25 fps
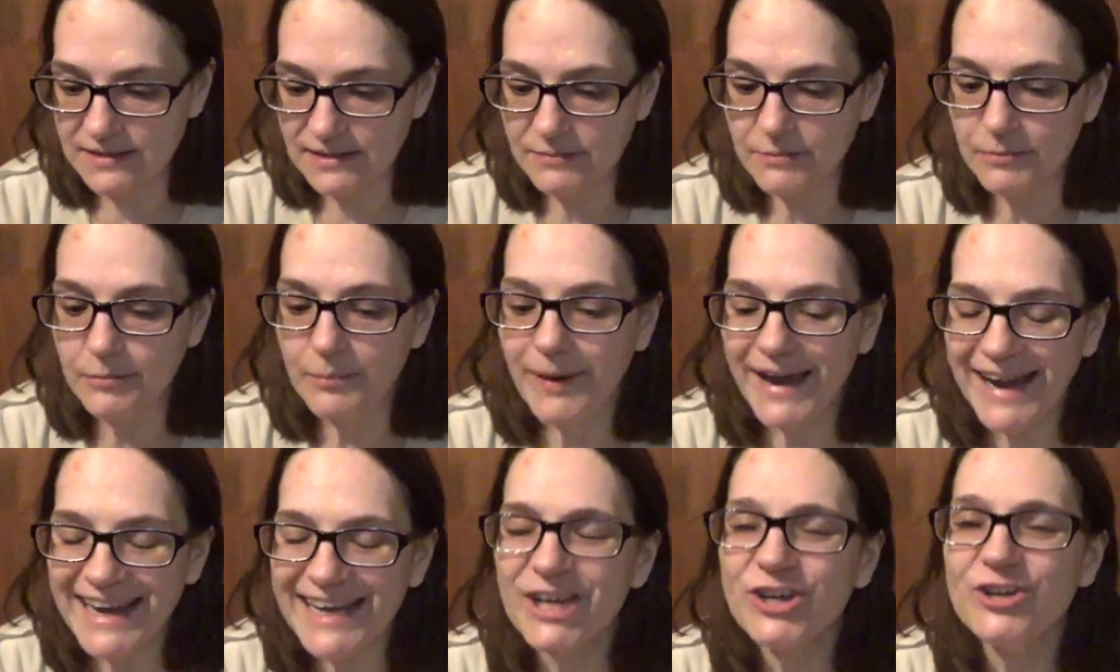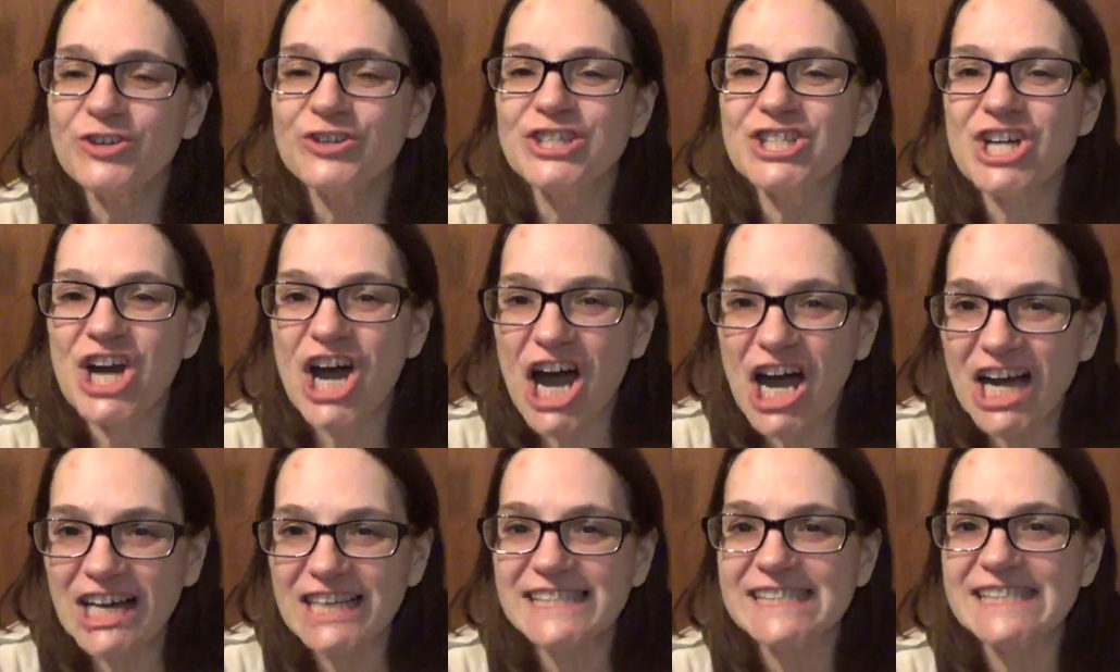
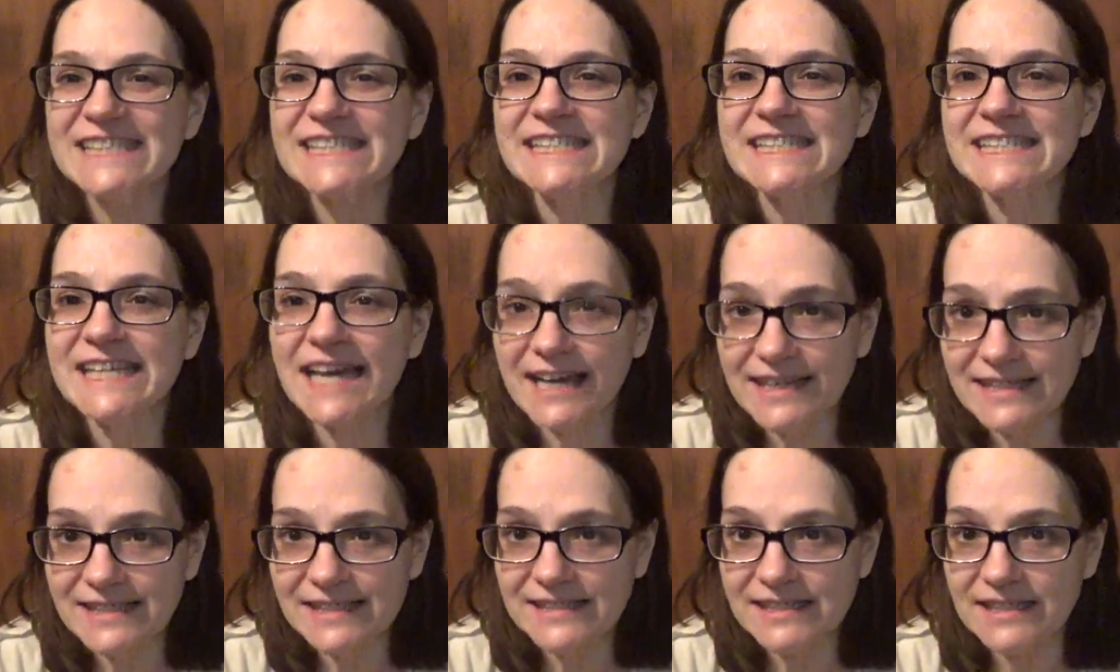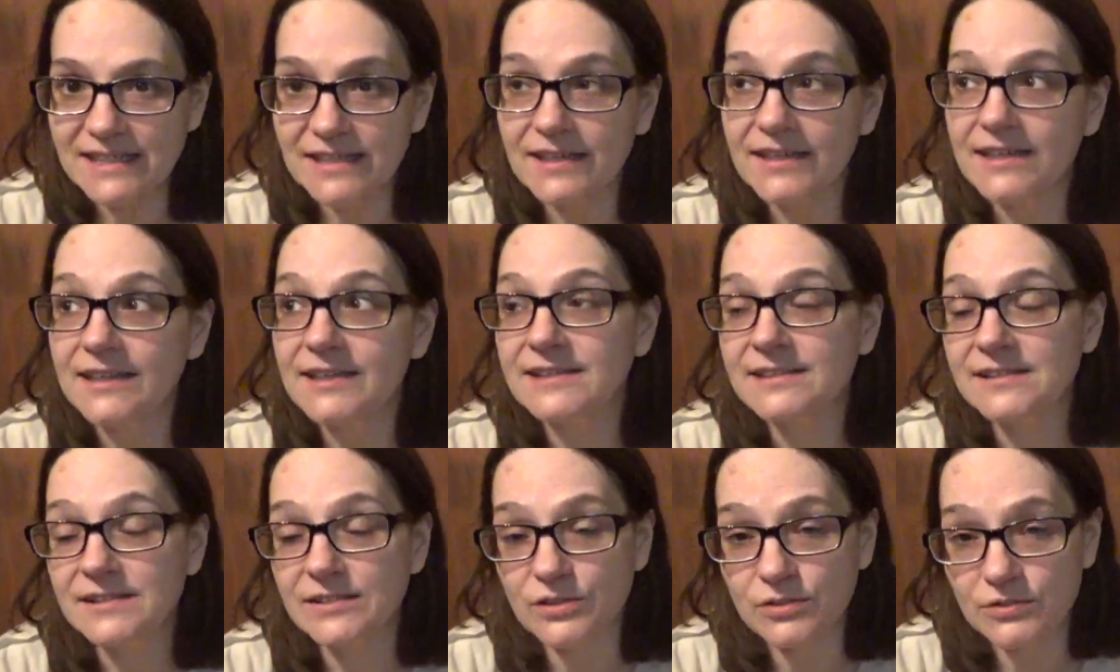Mycotoxin testing,
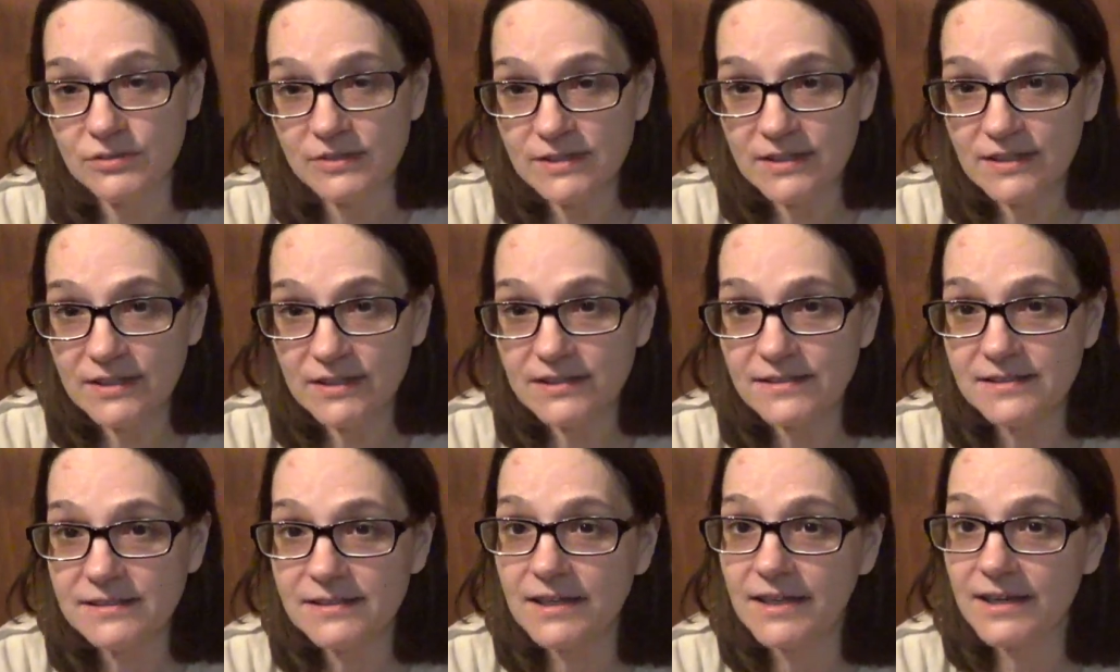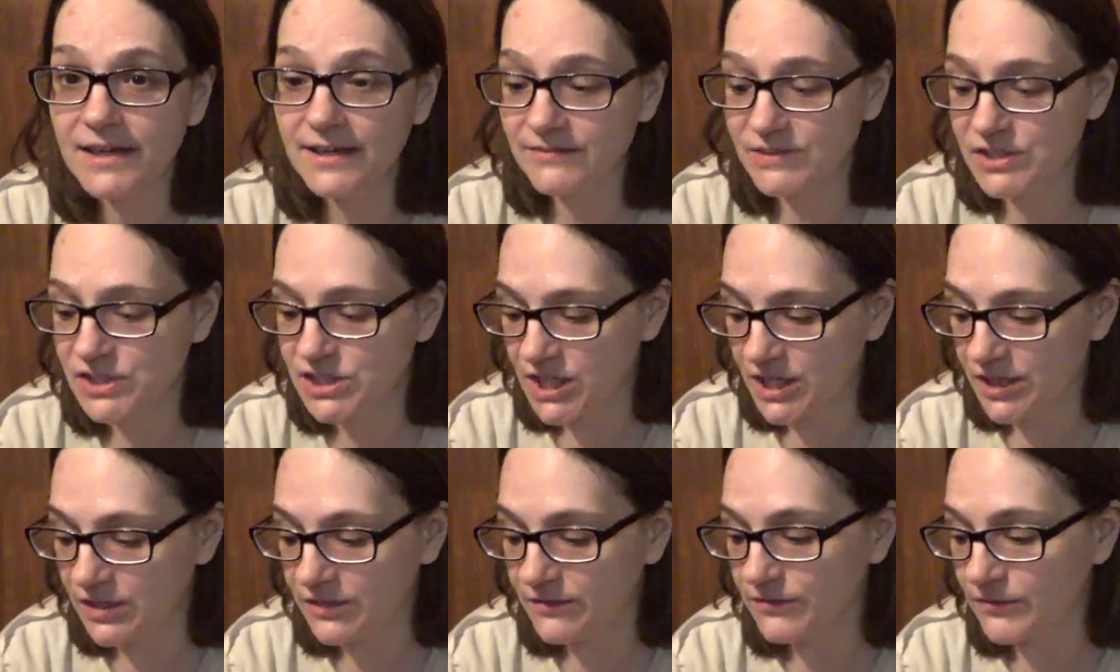it's useless, and I've
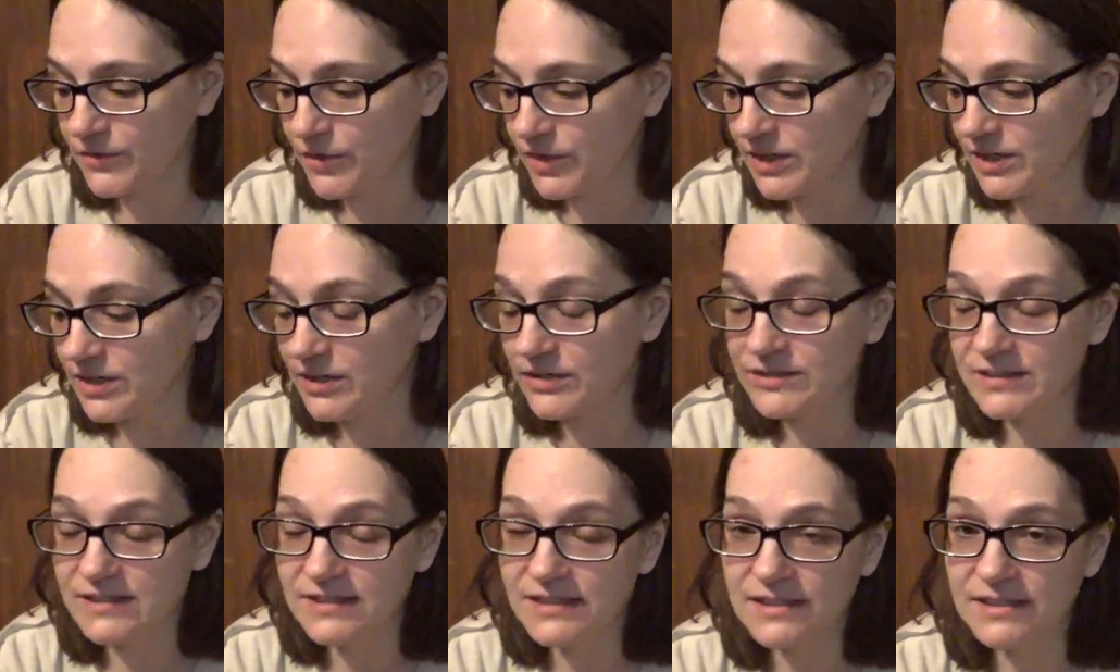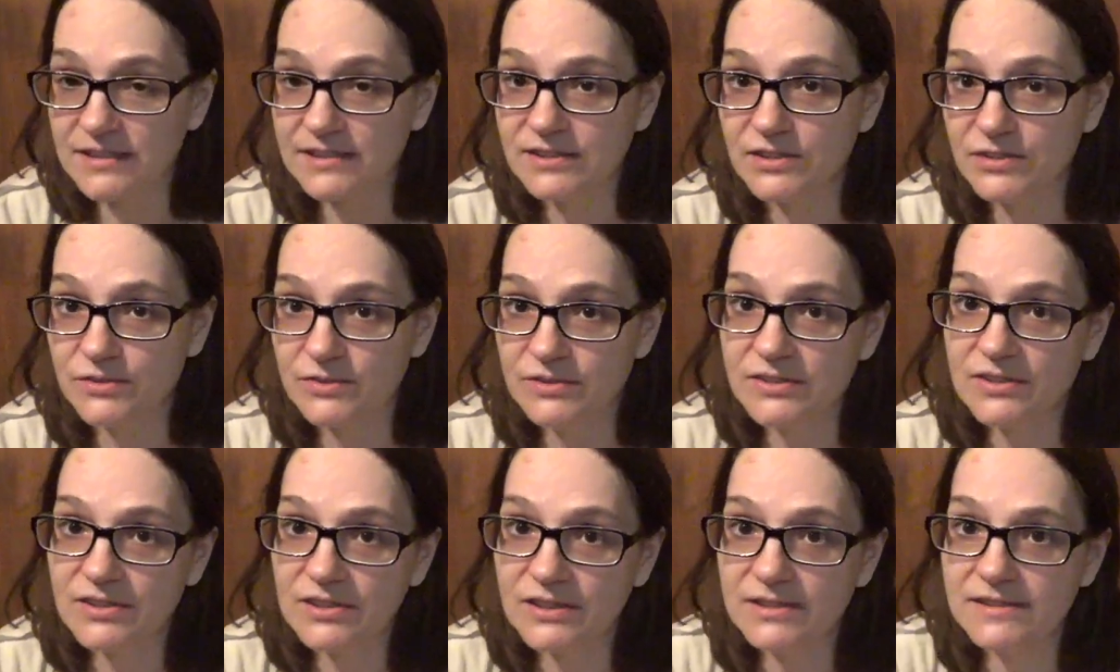shared for years that it's
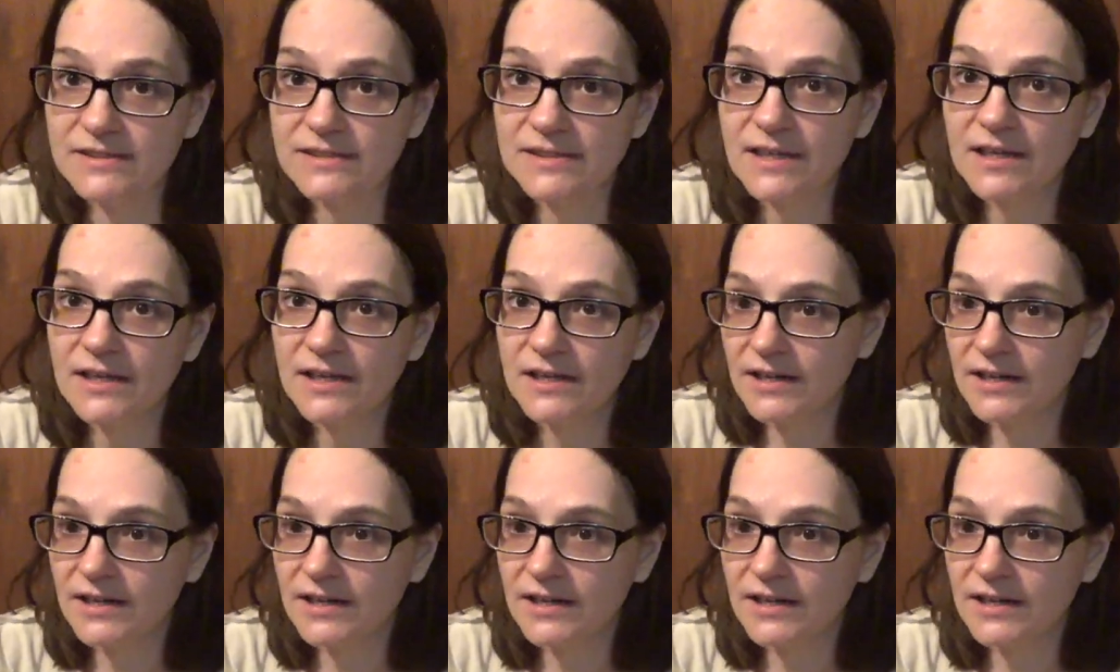useless.